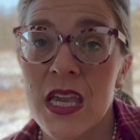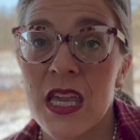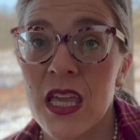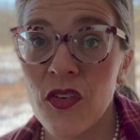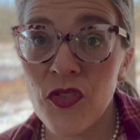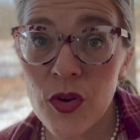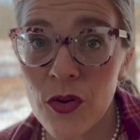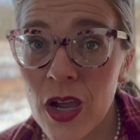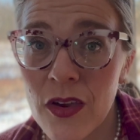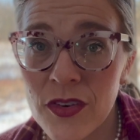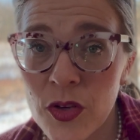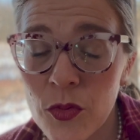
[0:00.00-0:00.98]
If you are
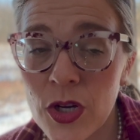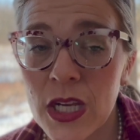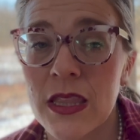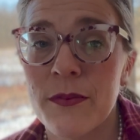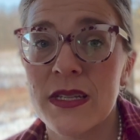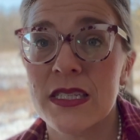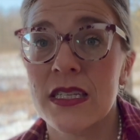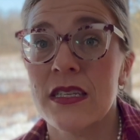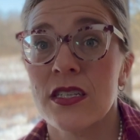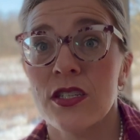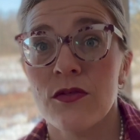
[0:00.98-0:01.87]
having to work in the midst of this,